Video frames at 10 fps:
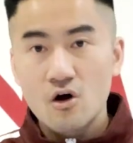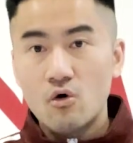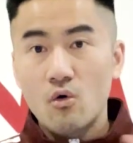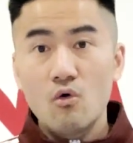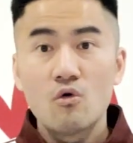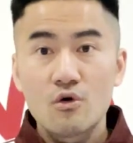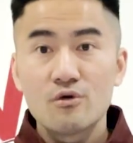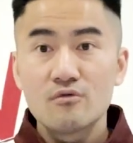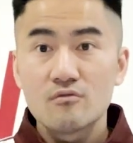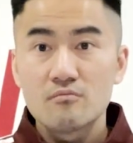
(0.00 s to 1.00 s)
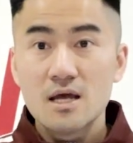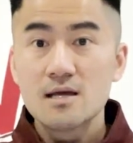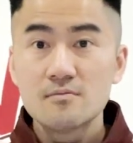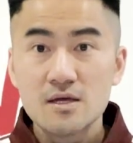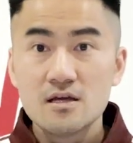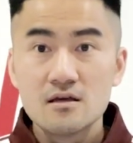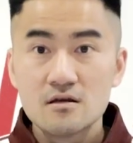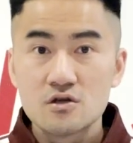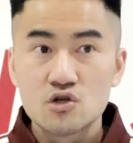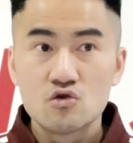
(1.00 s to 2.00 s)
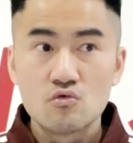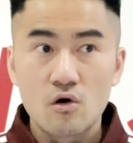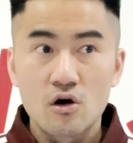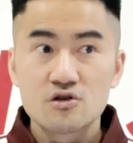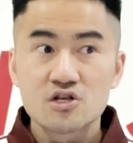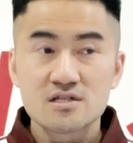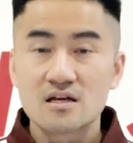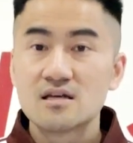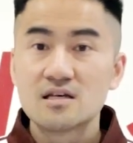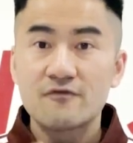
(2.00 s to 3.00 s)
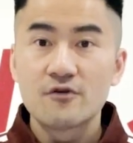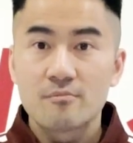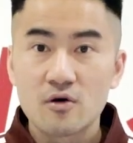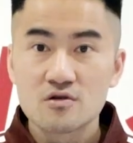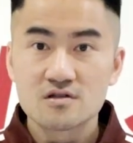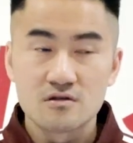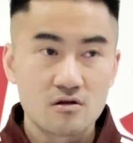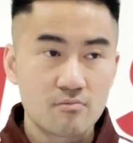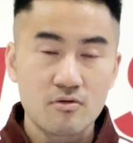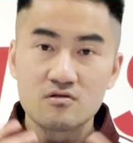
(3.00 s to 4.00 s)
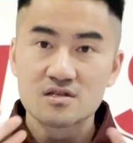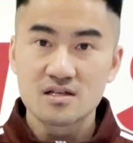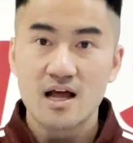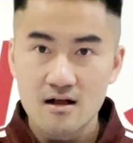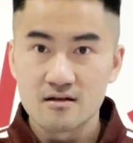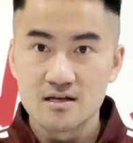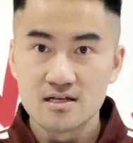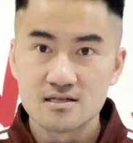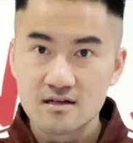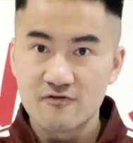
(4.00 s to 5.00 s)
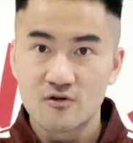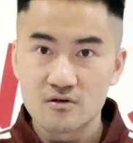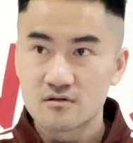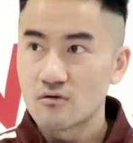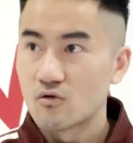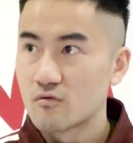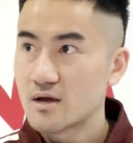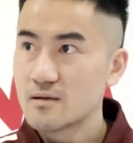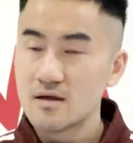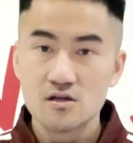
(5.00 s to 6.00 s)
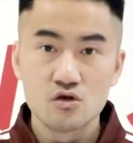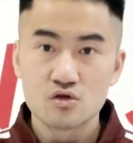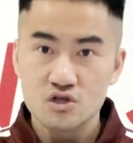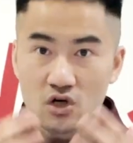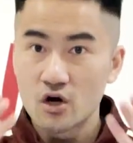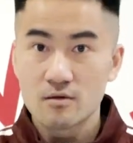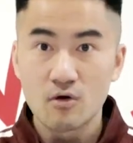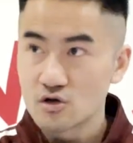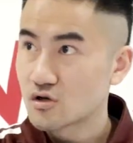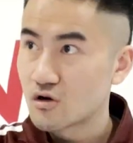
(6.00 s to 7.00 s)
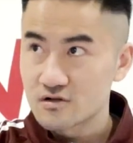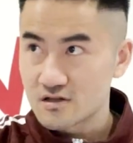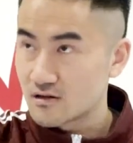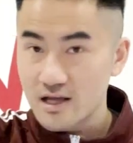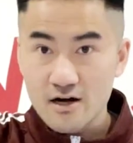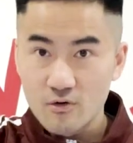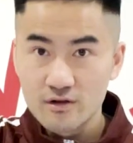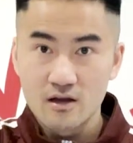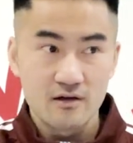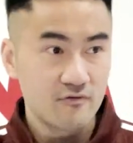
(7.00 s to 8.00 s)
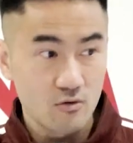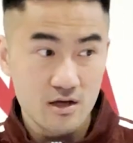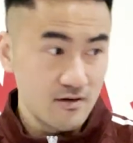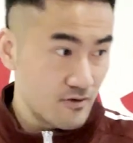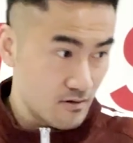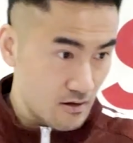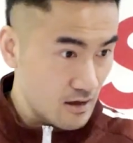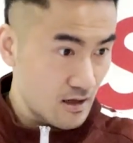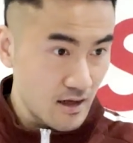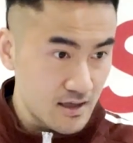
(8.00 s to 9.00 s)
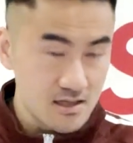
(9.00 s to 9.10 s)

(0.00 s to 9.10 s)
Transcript: Or maybe you are just a different person. Your personality is different. Or maybe you're starting martial arts later in life. Or even as